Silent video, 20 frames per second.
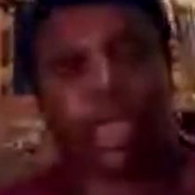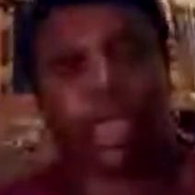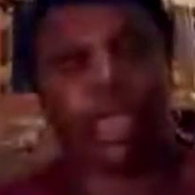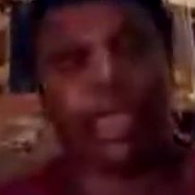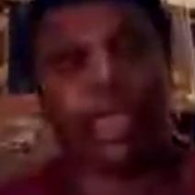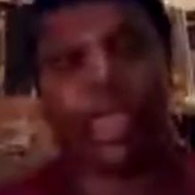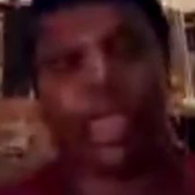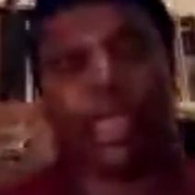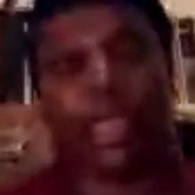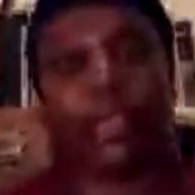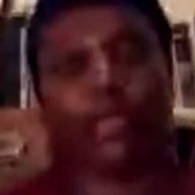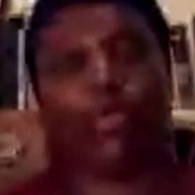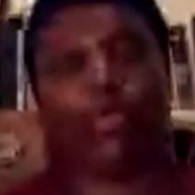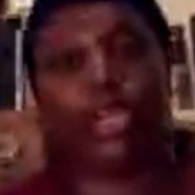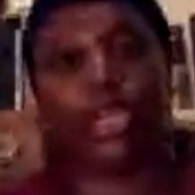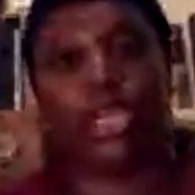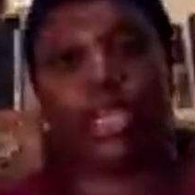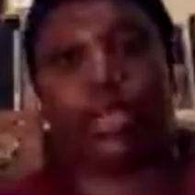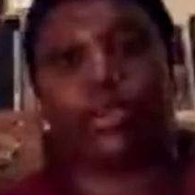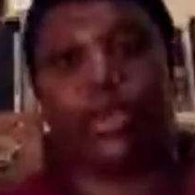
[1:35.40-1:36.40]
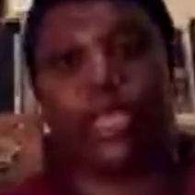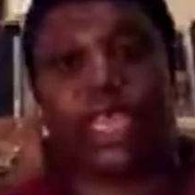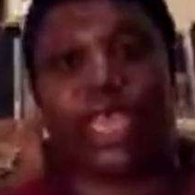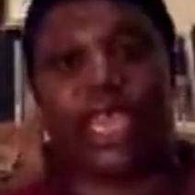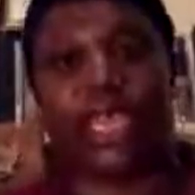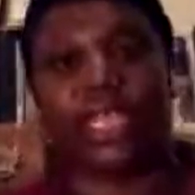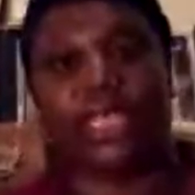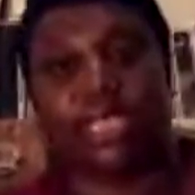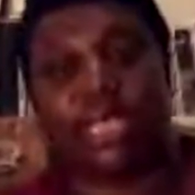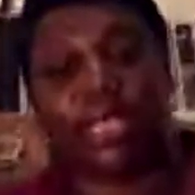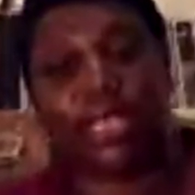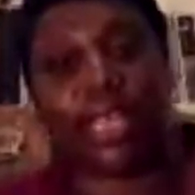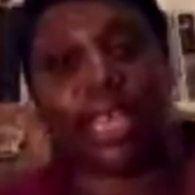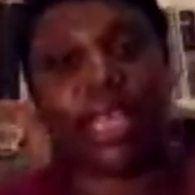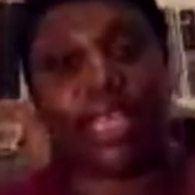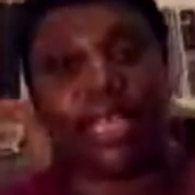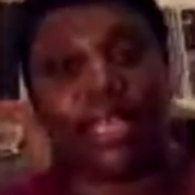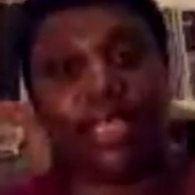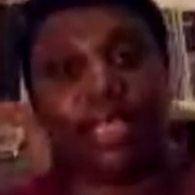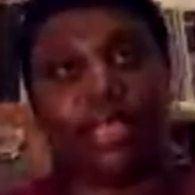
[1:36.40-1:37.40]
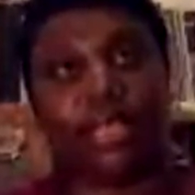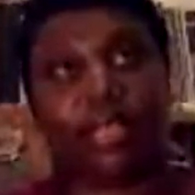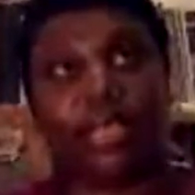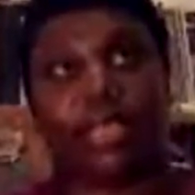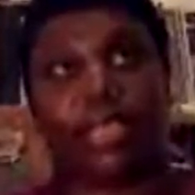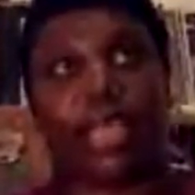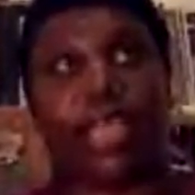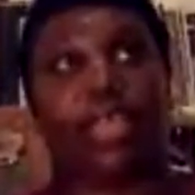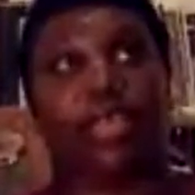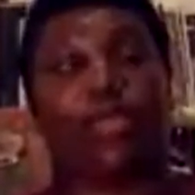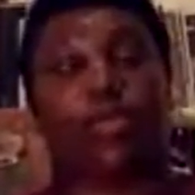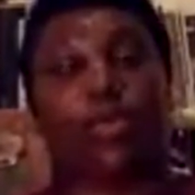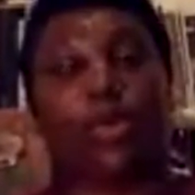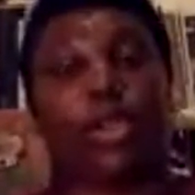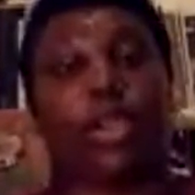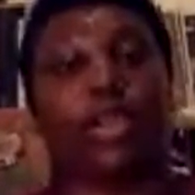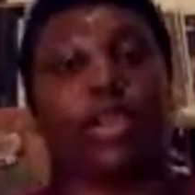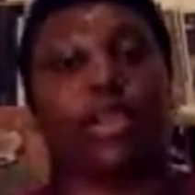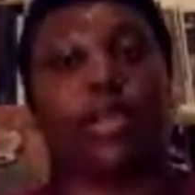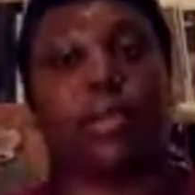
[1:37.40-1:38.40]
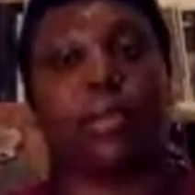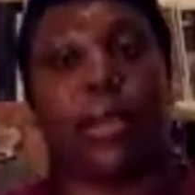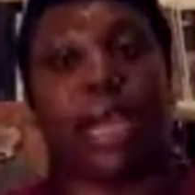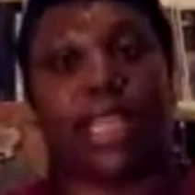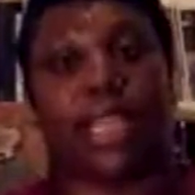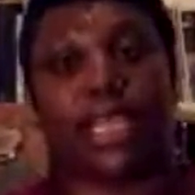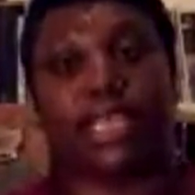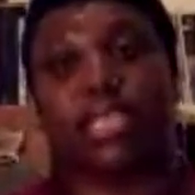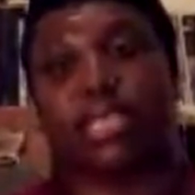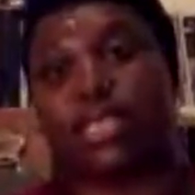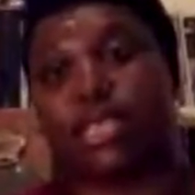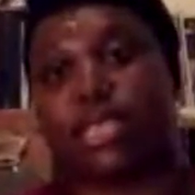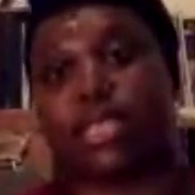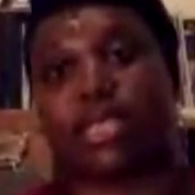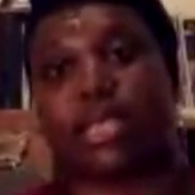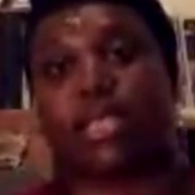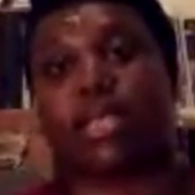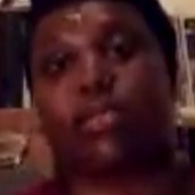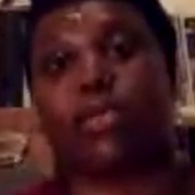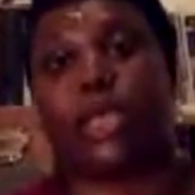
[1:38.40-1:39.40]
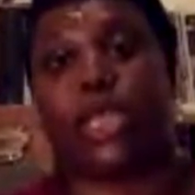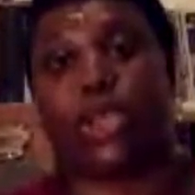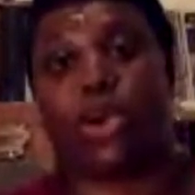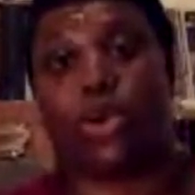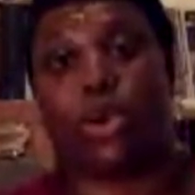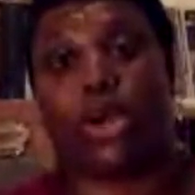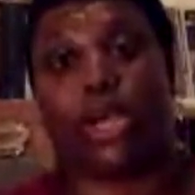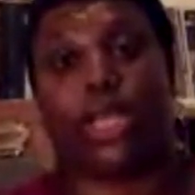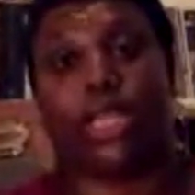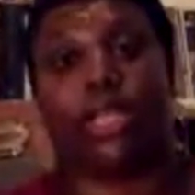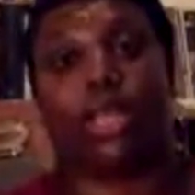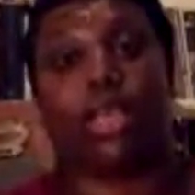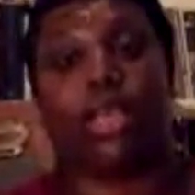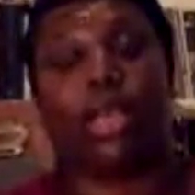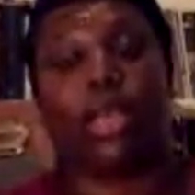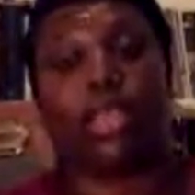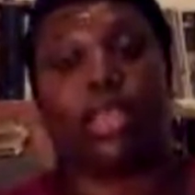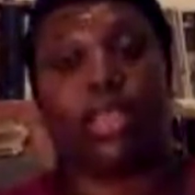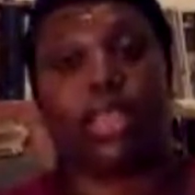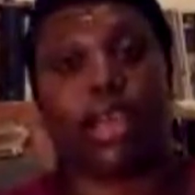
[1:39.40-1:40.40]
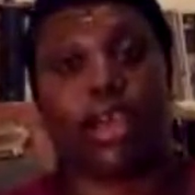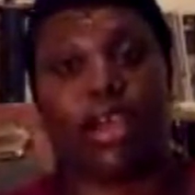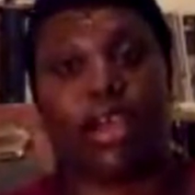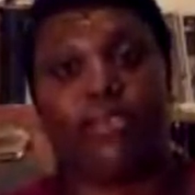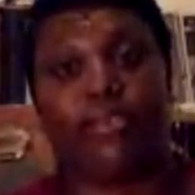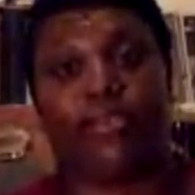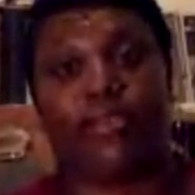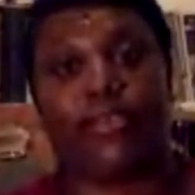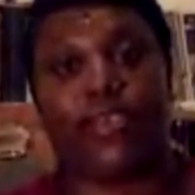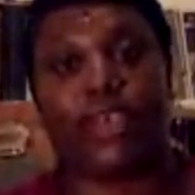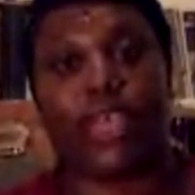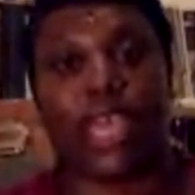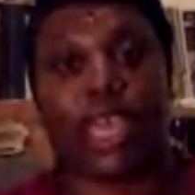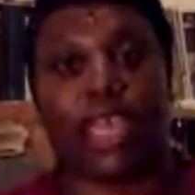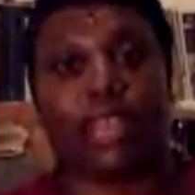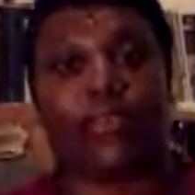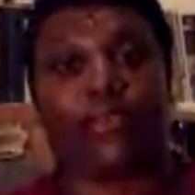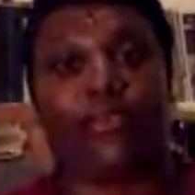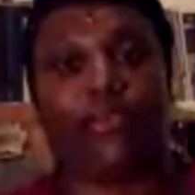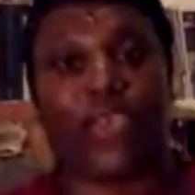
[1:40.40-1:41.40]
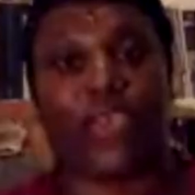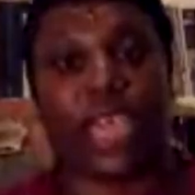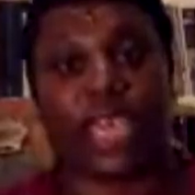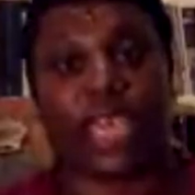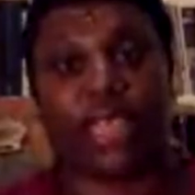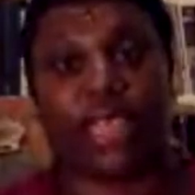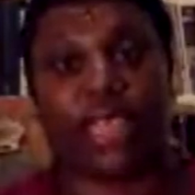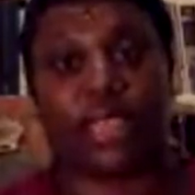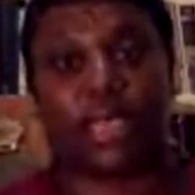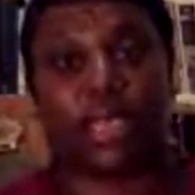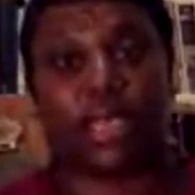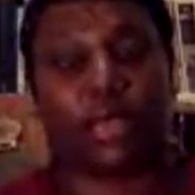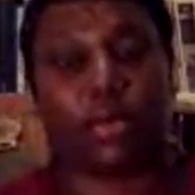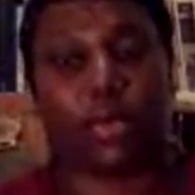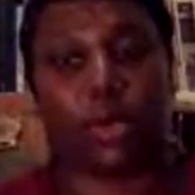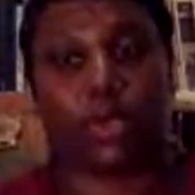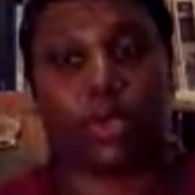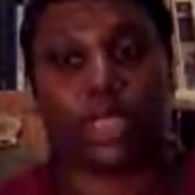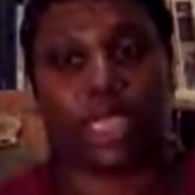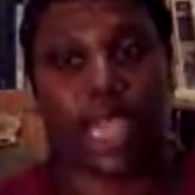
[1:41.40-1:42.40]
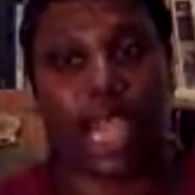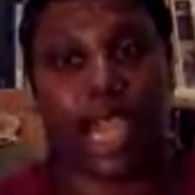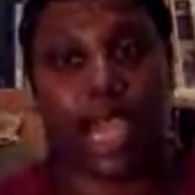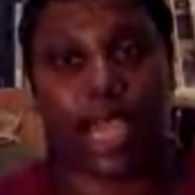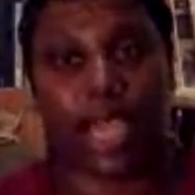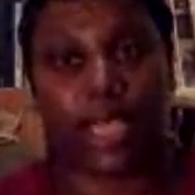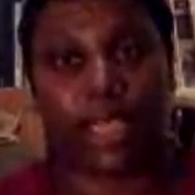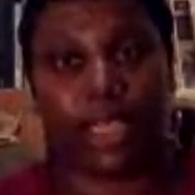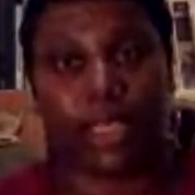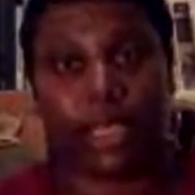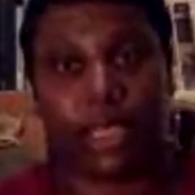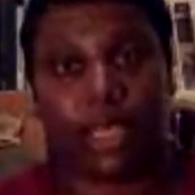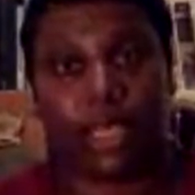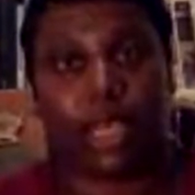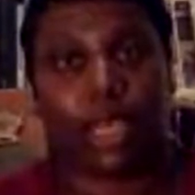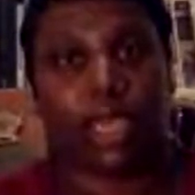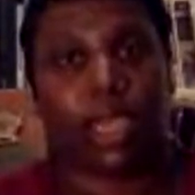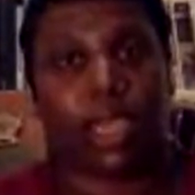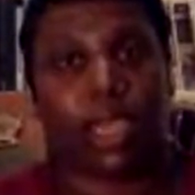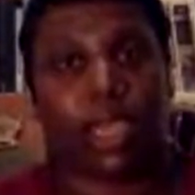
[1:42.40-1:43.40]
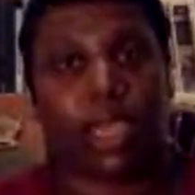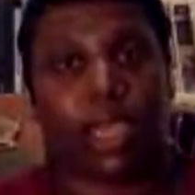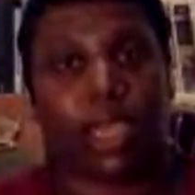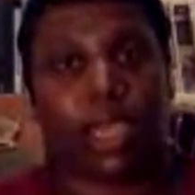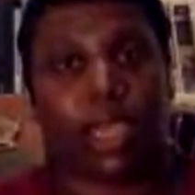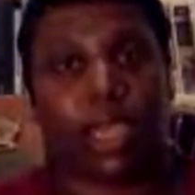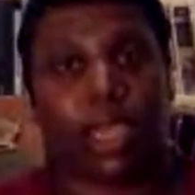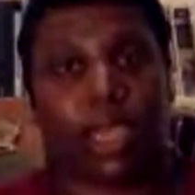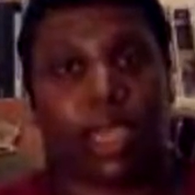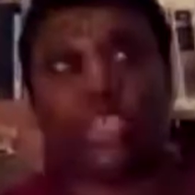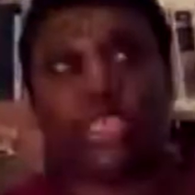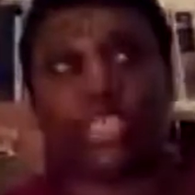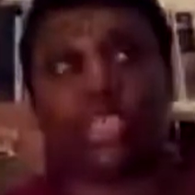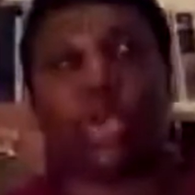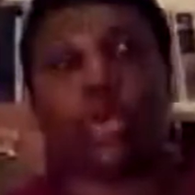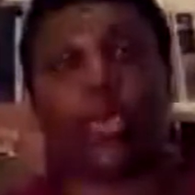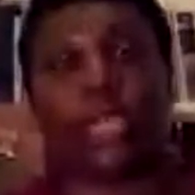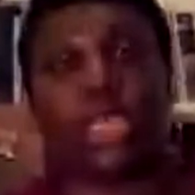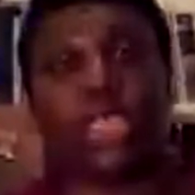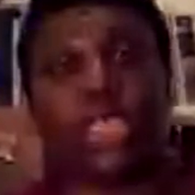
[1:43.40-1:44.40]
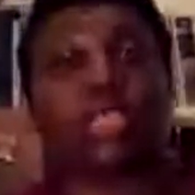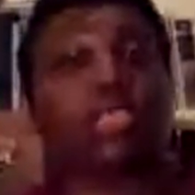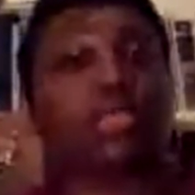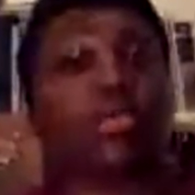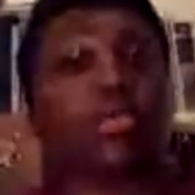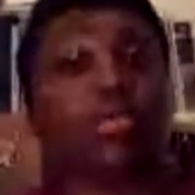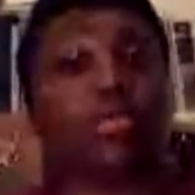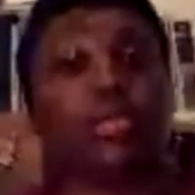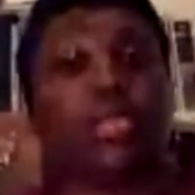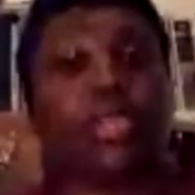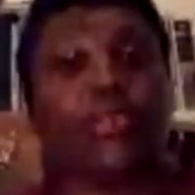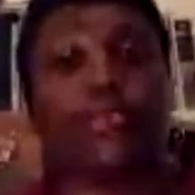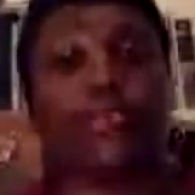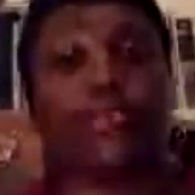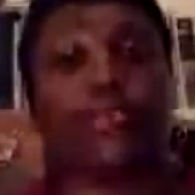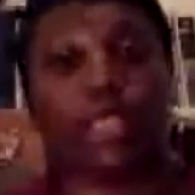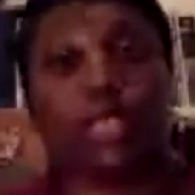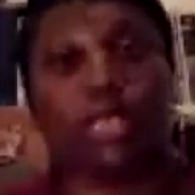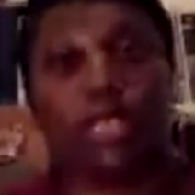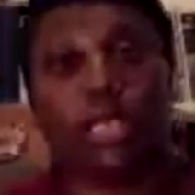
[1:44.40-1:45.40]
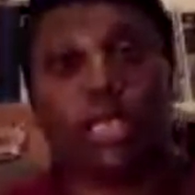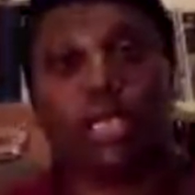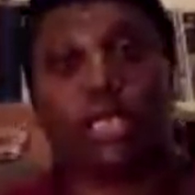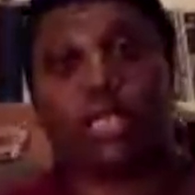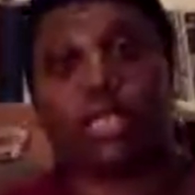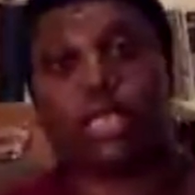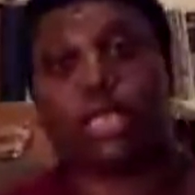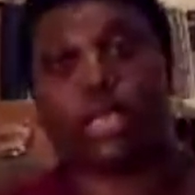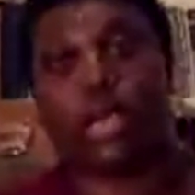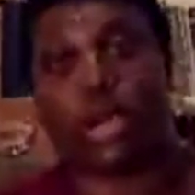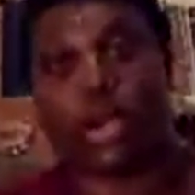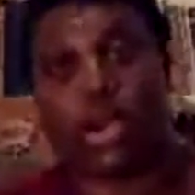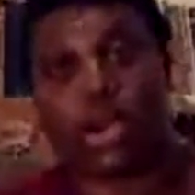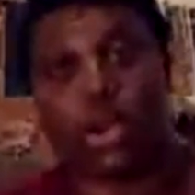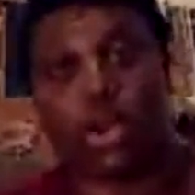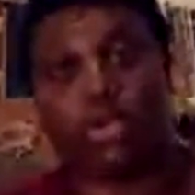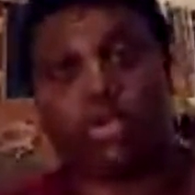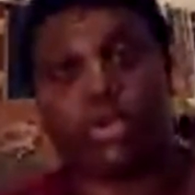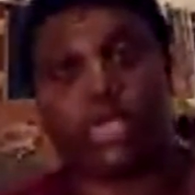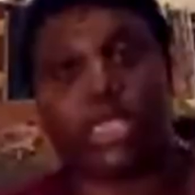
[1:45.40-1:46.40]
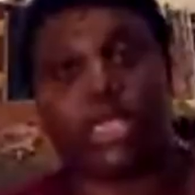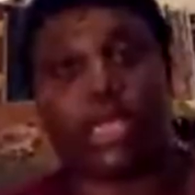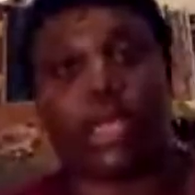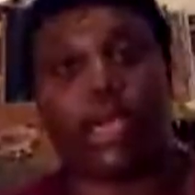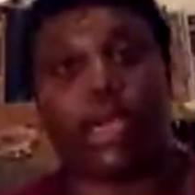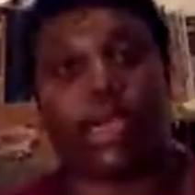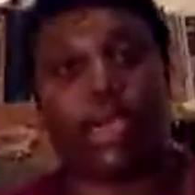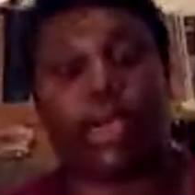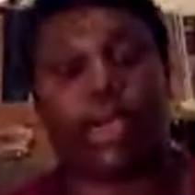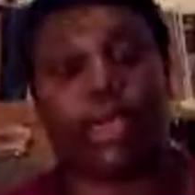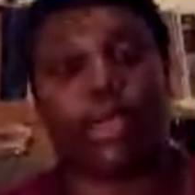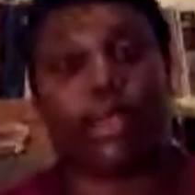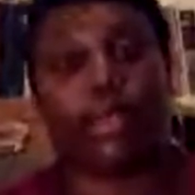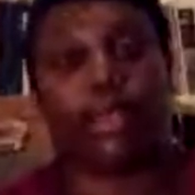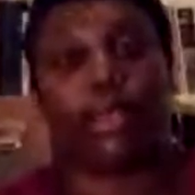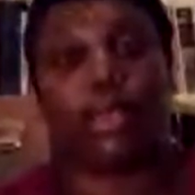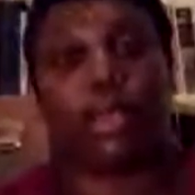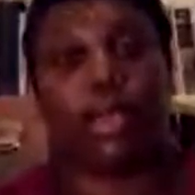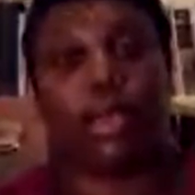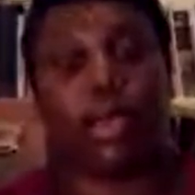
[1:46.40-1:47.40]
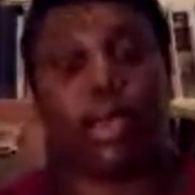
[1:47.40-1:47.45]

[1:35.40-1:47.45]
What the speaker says: And we're going to begin tonight. Tonight, my lesson is going to be on love and faith in the Most High, and just going into different psalms and